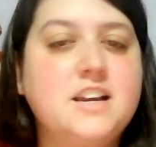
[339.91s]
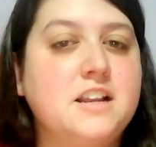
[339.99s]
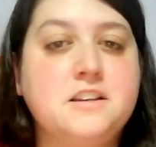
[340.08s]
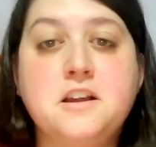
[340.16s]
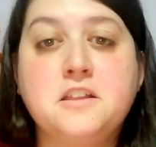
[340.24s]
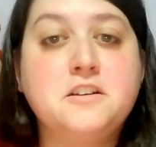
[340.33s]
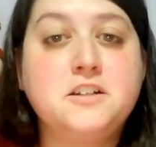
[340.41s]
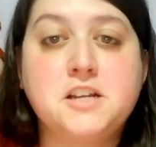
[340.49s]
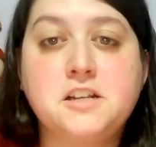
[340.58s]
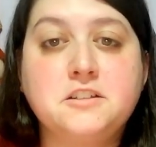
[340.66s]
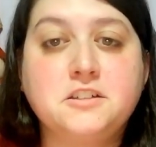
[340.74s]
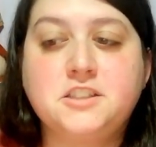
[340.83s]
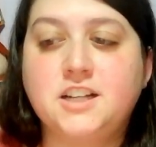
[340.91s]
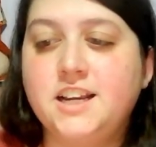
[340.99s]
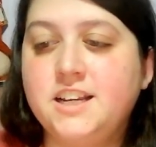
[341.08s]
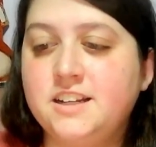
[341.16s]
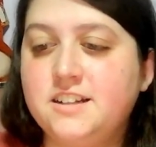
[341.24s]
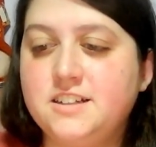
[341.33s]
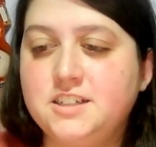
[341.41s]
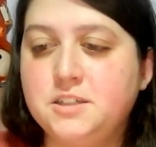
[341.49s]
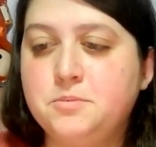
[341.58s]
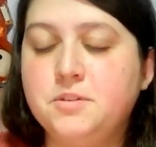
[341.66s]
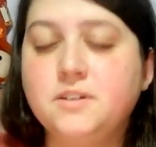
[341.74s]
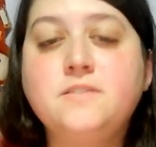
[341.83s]
Another gentle giant
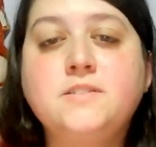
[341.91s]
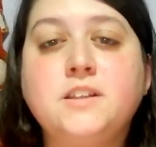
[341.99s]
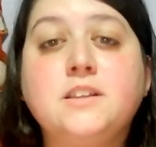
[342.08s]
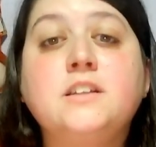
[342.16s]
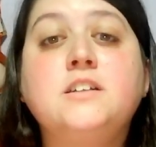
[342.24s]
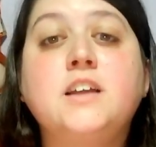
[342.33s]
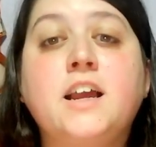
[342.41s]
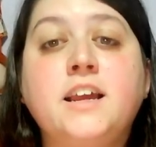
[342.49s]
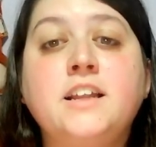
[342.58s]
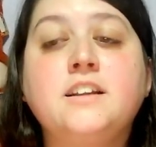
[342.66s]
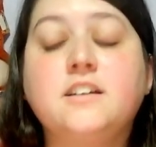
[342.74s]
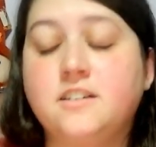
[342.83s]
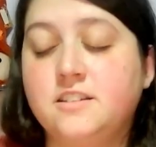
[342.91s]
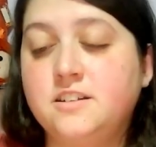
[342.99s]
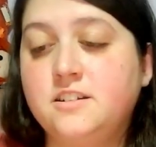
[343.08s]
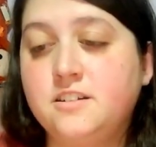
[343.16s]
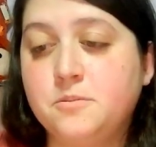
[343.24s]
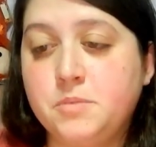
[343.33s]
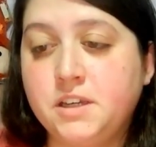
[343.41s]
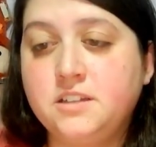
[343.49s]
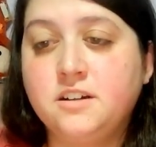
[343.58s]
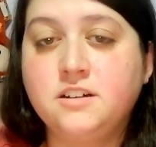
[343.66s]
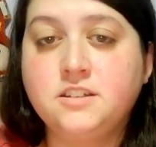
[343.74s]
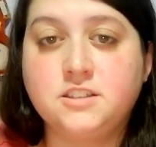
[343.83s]
just proves that the giant or the big
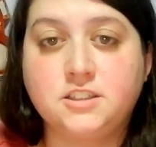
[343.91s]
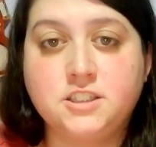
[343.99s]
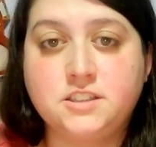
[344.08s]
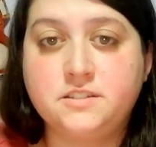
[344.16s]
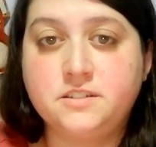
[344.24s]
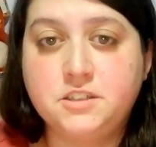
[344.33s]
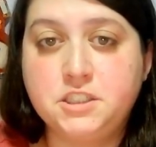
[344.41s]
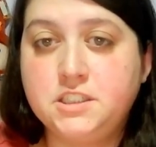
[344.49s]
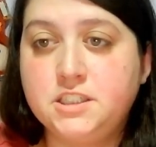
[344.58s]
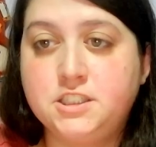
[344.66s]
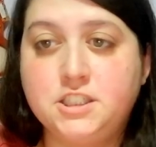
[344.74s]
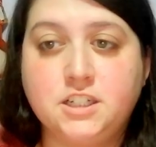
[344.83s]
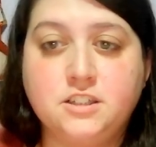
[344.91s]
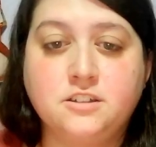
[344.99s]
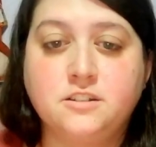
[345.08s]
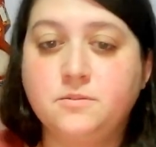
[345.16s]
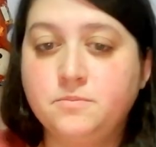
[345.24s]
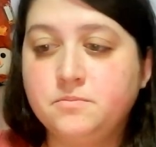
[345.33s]
dogs are just just as gentle